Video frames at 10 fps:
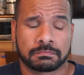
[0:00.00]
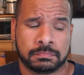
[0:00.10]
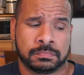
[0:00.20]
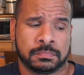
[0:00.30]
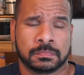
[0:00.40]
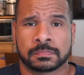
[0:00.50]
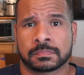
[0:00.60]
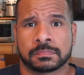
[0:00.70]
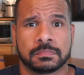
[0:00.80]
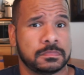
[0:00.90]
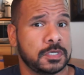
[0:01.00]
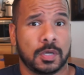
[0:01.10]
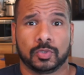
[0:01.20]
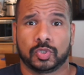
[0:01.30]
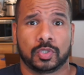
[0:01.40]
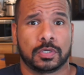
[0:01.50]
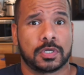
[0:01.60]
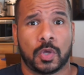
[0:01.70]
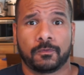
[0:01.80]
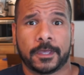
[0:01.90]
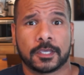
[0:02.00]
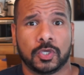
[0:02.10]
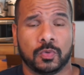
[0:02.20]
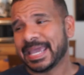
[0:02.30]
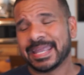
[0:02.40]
No sir, no thank you.